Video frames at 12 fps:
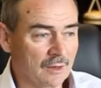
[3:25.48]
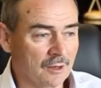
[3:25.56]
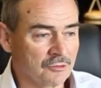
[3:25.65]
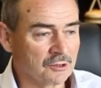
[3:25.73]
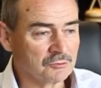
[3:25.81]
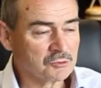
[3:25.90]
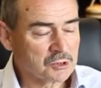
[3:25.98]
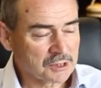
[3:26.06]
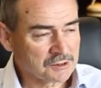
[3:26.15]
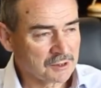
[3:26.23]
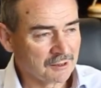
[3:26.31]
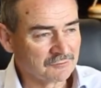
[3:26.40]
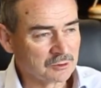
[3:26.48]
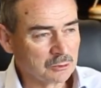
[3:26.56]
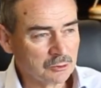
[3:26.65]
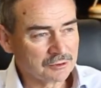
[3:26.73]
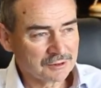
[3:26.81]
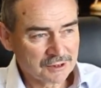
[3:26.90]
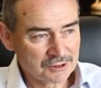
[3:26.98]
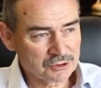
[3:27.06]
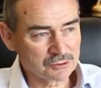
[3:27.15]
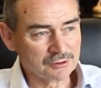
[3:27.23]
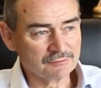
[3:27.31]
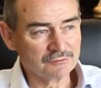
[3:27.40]
I think you just have to look at the
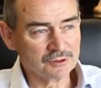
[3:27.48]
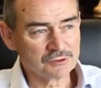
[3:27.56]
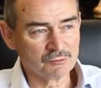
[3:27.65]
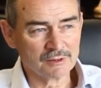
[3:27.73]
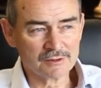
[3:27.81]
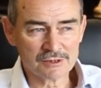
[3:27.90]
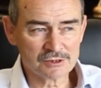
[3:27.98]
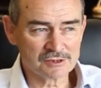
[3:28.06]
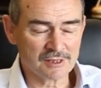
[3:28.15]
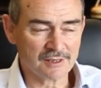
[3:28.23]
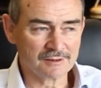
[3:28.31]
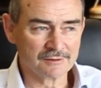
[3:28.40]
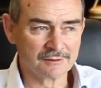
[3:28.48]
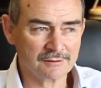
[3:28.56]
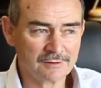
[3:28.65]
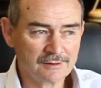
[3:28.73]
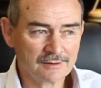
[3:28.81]
history of this. When this started,